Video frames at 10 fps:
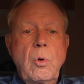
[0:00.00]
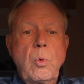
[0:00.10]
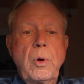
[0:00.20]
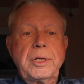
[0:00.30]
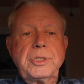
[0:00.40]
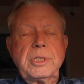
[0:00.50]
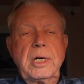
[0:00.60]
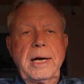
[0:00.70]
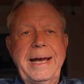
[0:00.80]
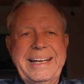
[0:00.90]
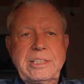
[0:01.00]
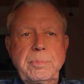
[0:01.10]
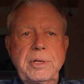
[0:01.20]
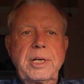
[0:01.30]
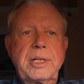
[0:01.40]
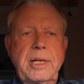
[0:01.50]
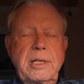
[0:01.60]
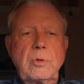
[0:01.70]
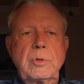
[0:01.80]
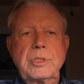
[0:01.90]
which has been
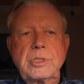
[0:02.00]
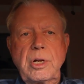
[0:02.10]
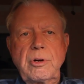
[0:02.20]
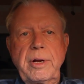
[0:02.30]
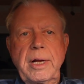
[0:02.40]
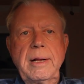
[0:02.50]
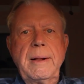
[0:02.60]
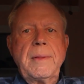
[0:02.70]
connected with stuttering.